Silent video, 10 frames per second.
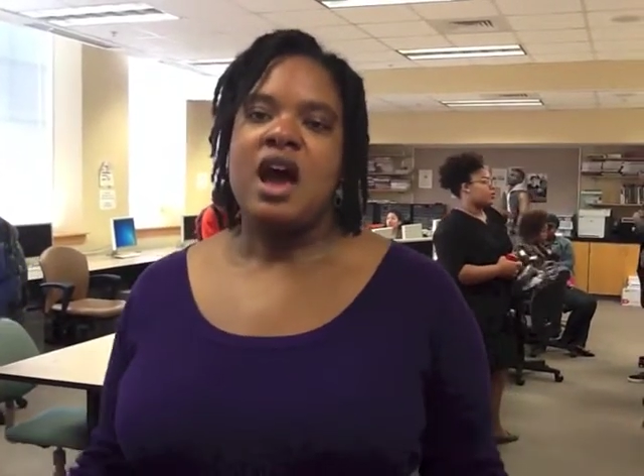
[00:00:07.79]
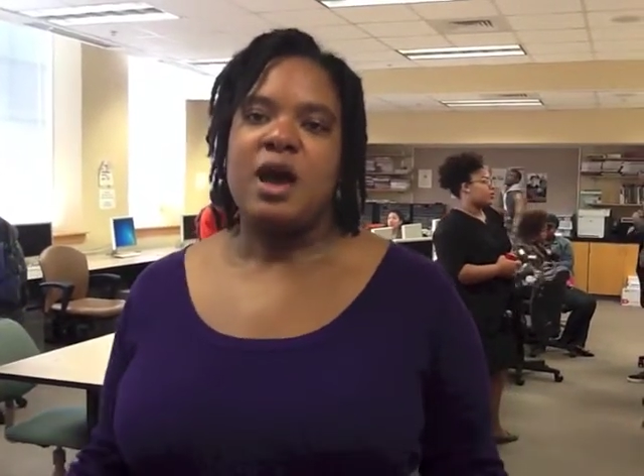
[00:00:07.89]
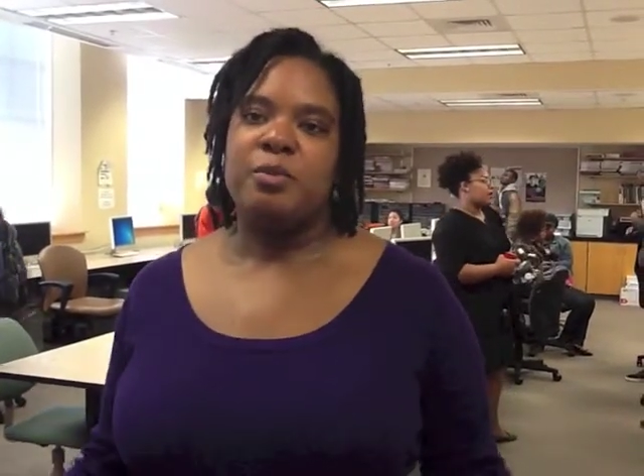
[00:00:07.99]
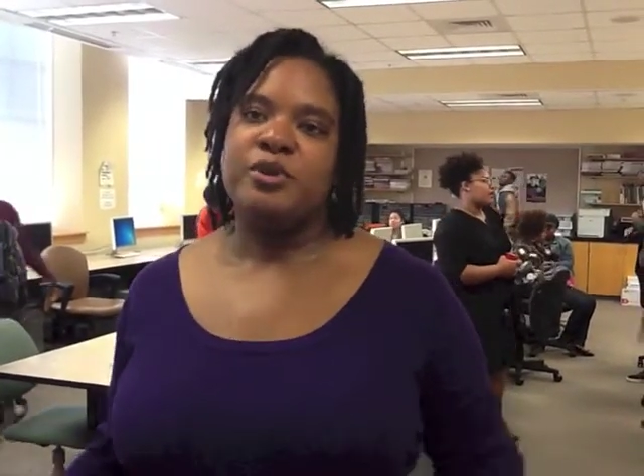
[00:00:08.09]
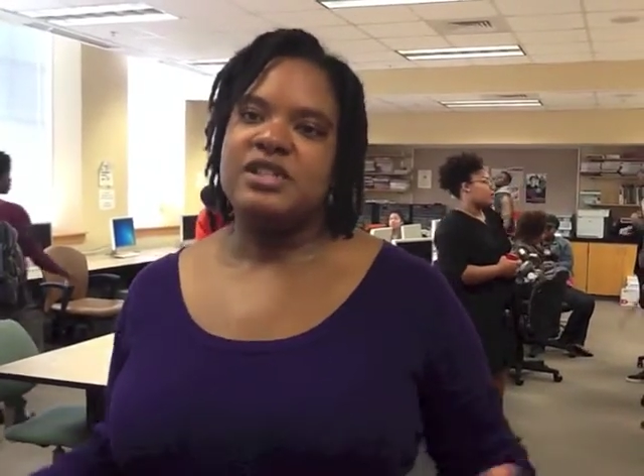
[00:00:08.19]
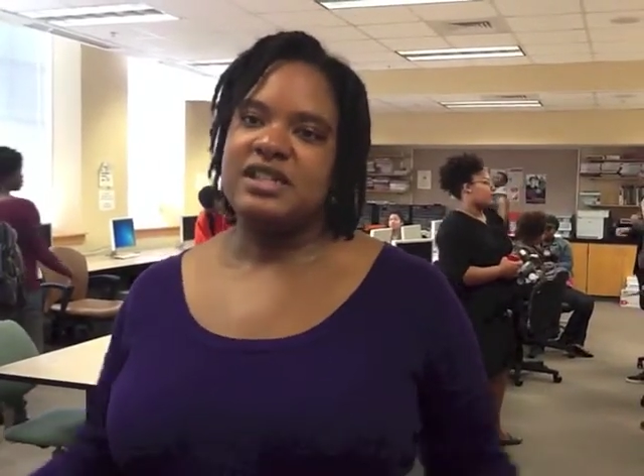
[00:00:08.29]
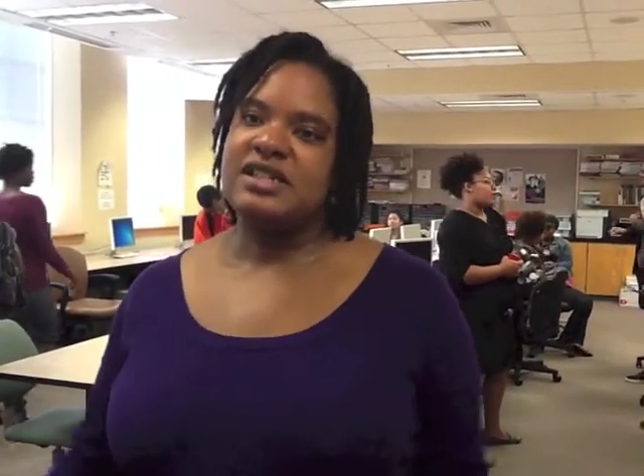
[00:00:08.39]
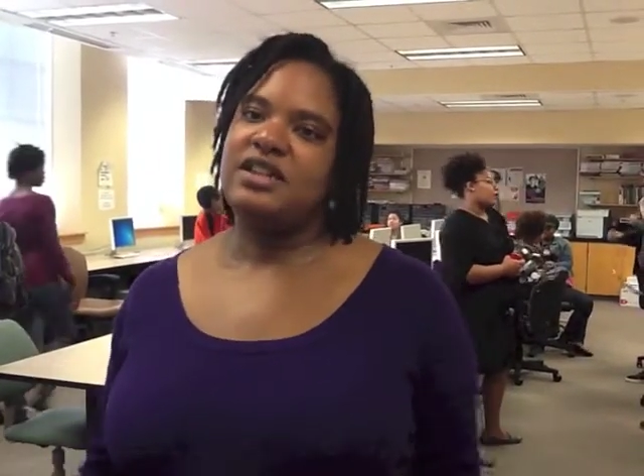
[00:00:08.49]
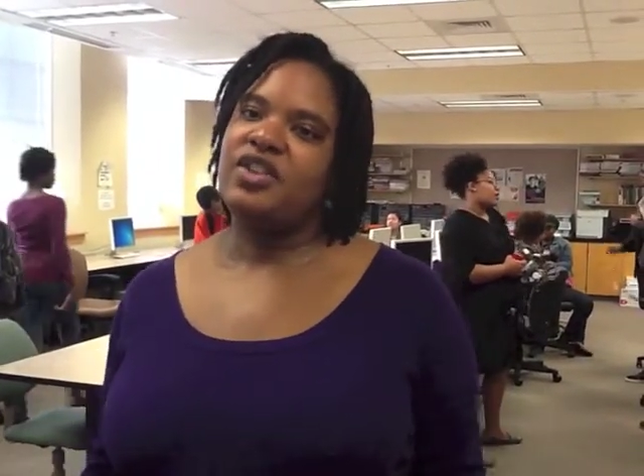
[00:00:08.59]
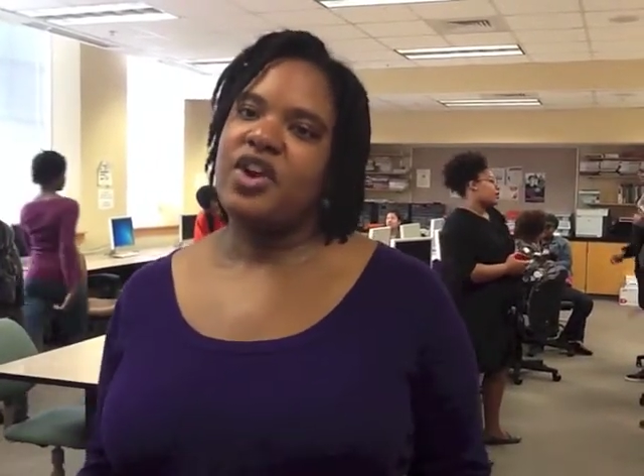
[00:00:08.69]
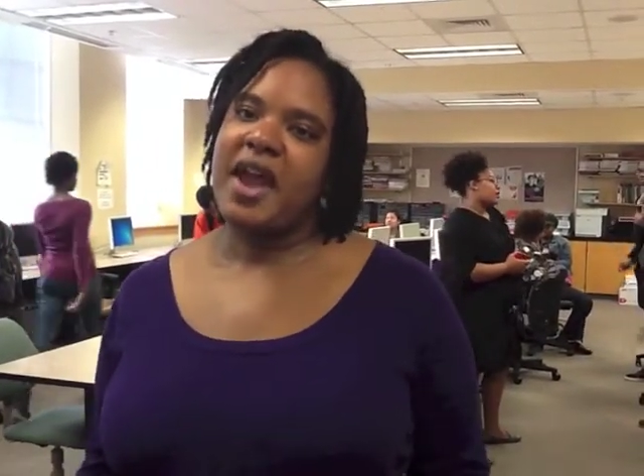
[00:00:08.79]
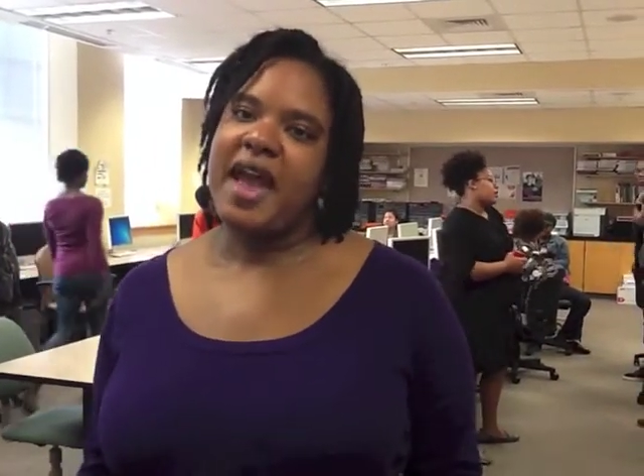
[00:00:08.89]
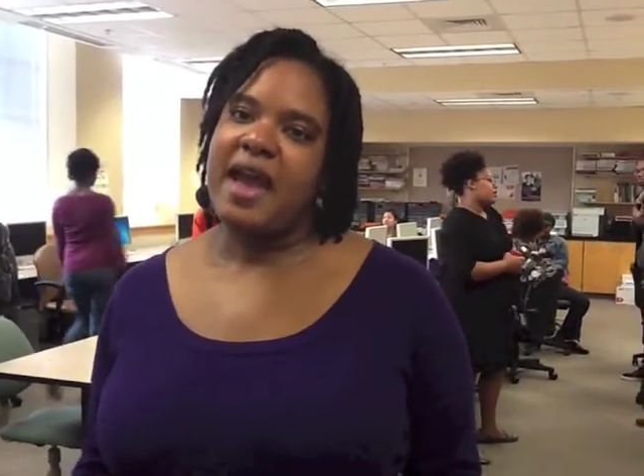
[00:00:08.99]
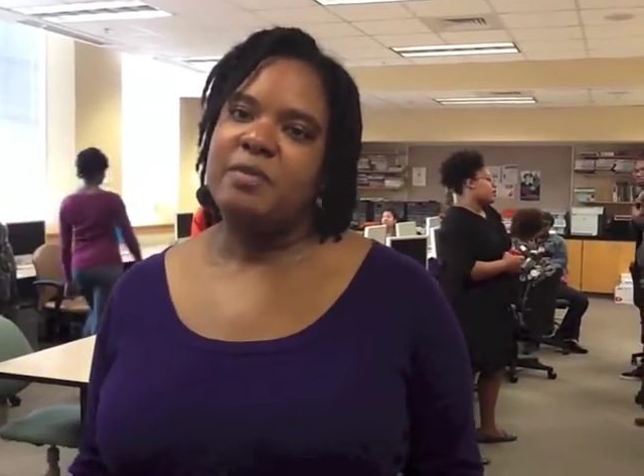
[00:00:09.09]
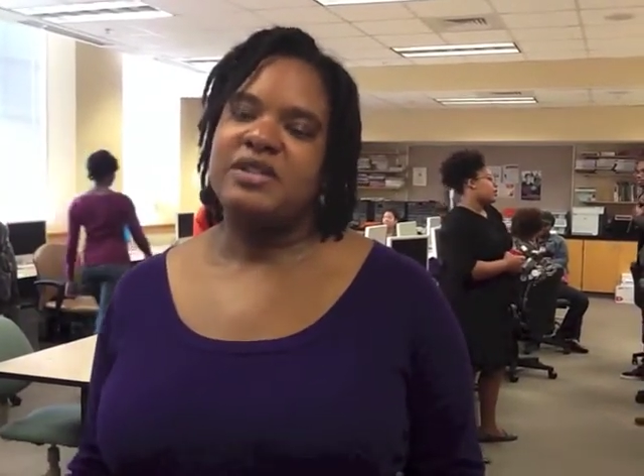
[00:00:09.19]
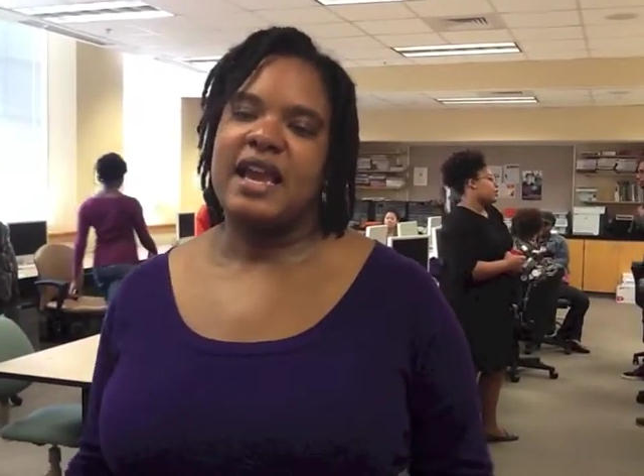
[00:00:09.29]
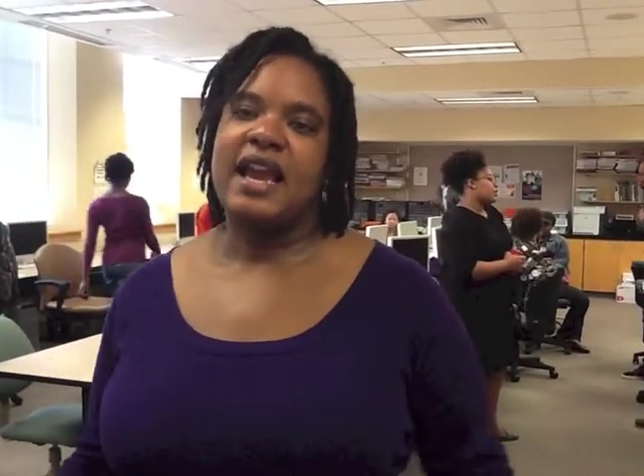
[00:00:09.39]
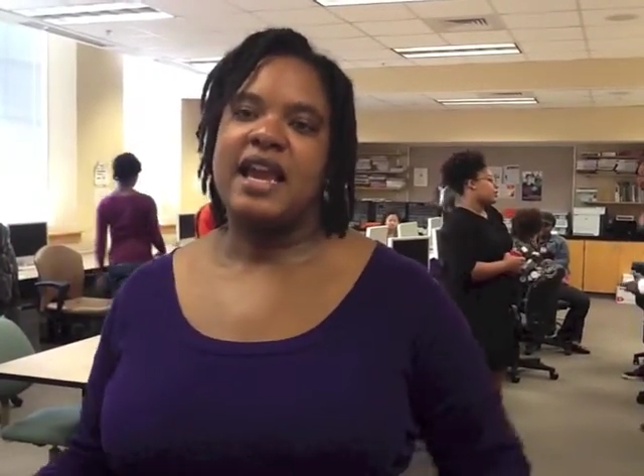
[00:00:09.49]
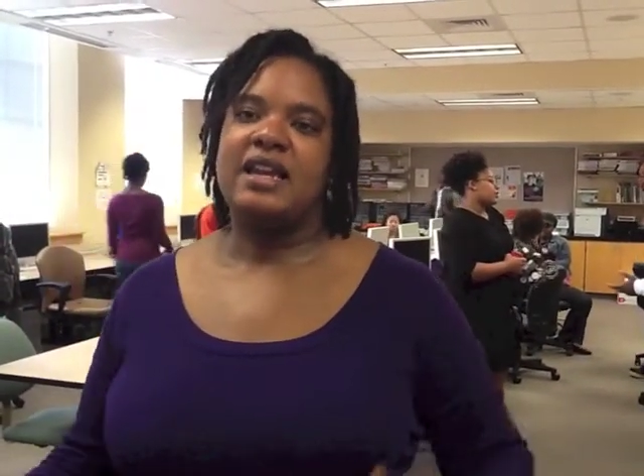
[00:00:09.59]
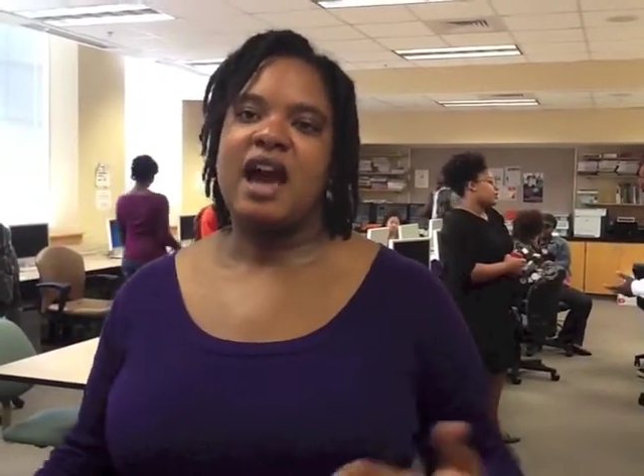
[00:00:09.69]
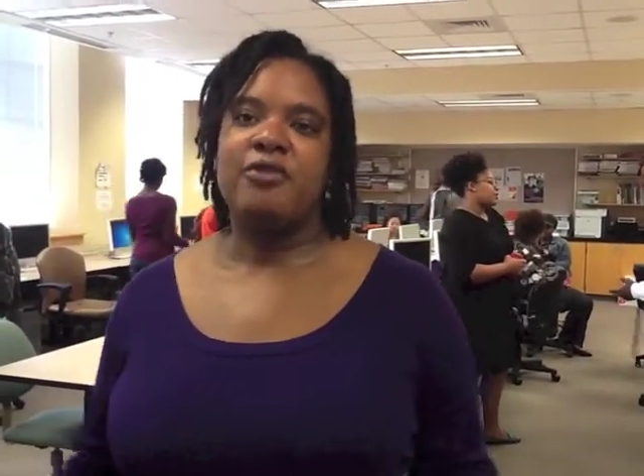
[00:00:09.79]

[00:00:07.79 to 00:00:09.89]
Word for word: um, presented their apps and got